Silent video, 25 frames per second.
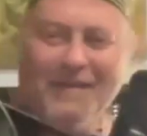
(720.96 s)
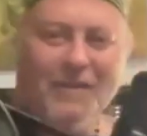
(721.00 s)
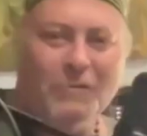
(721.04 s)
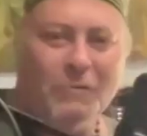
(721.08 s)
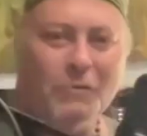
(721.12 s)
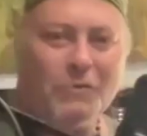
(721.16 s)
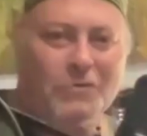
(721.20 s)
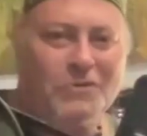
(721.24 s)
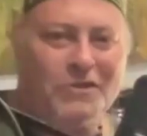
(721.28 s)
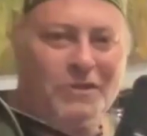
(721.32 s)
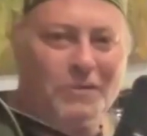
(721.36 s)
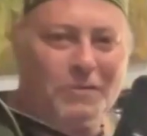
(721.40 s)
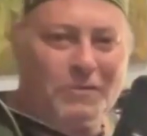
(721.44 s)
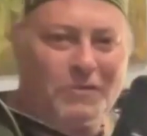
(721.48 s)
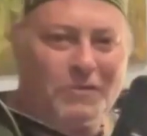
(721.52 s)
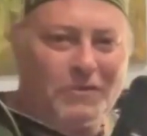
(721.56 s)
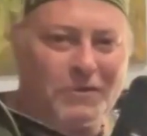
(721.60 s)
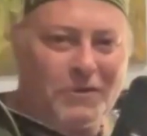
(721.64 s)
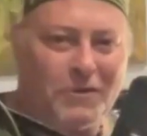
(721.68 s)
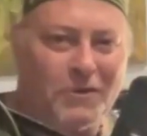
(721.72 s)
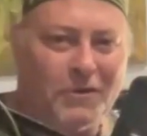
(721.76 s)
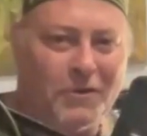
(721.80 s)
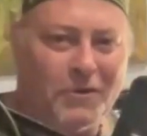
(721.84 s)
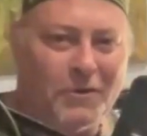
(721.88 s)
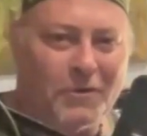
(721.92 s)
We'll stick with the
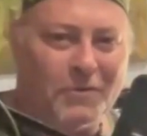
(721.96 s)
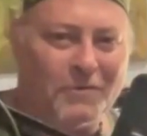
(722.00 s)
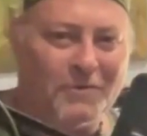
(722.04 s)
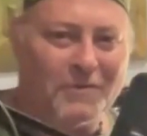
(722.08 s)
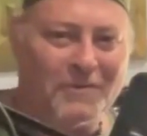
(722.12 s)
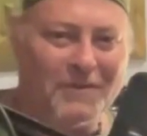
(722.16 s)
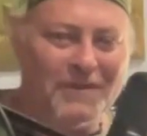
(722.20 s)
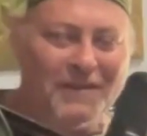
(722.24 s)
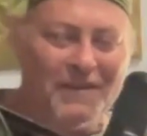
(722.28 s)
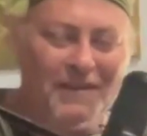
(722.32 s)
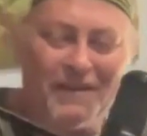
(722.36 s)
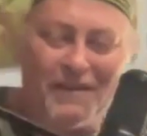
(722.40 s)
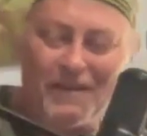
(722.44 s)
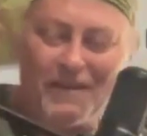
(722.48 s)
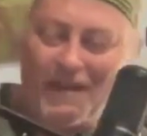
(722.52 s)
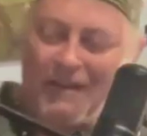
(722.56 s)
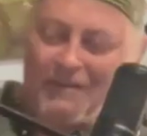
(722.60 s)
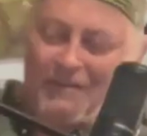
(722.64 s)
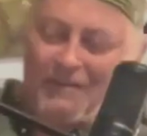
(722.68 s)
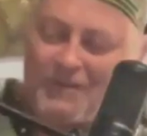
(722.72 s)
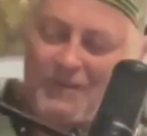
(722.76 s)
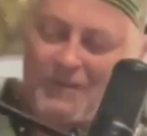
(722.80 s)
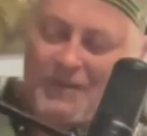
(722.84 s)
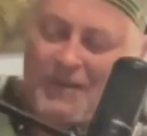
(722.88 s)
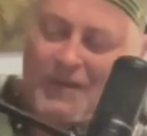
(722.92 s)
cajon. I
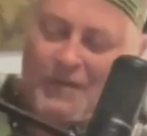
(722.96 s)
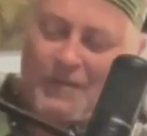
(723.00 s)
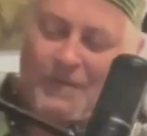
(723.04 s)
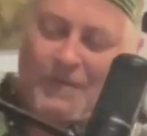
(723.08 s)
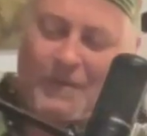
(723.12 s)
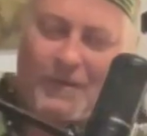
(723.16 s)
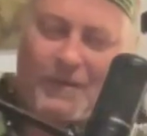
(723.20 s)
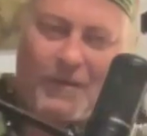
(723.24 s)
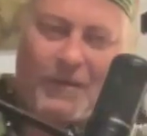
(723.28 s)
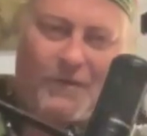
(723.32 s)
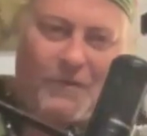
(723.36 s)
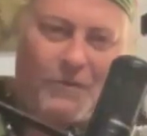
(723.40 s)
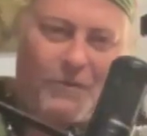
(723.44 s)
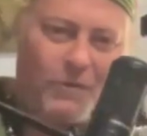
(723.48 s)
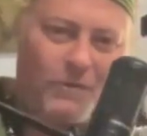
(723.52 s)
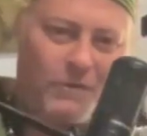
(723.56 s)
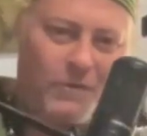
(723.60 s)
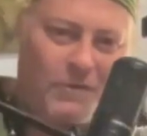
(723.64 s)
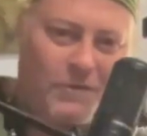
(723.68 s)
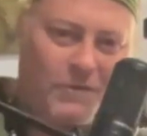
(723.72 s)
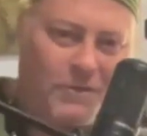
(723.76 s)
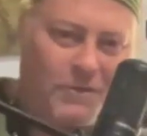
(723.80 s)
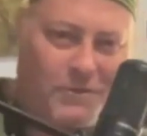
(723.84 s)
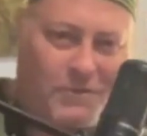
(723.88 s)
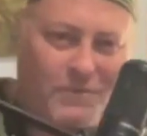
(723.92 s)
forgot about all the
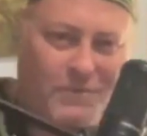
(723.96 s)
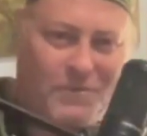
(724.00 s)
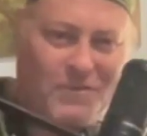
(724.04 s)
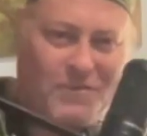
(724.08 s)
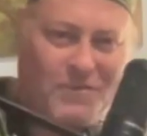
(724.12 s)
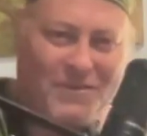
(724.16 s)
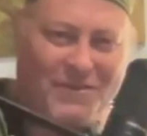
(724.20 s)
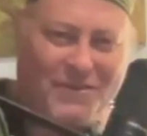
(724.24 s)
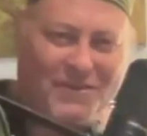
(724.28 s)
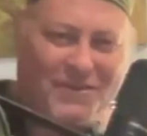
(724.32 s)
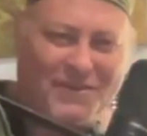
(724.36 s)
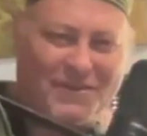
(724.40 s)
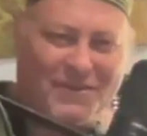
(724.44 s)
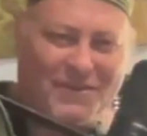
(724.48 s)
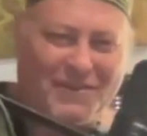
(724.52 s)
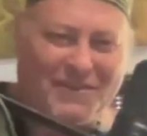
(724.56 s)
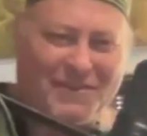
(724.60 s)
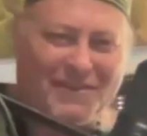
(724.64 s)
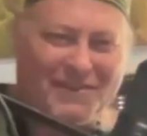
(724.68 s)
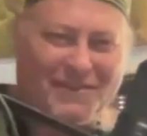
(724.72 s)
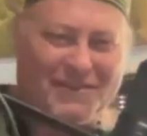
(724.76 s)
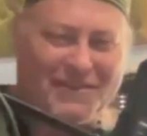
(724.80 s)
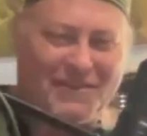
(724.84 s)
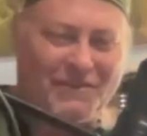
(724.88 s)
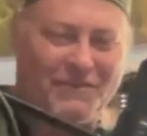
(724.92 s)
overtones, and
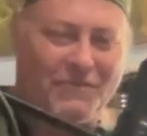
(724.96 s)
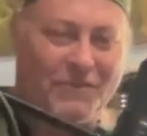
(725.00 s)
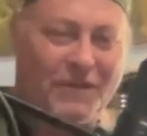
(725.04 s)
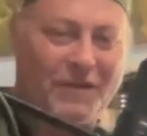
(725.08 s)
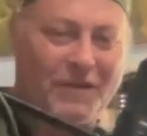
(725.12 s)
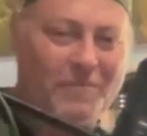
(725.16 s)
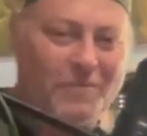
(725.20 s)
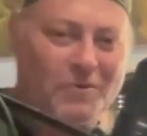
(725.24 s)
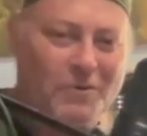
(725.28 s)
the frame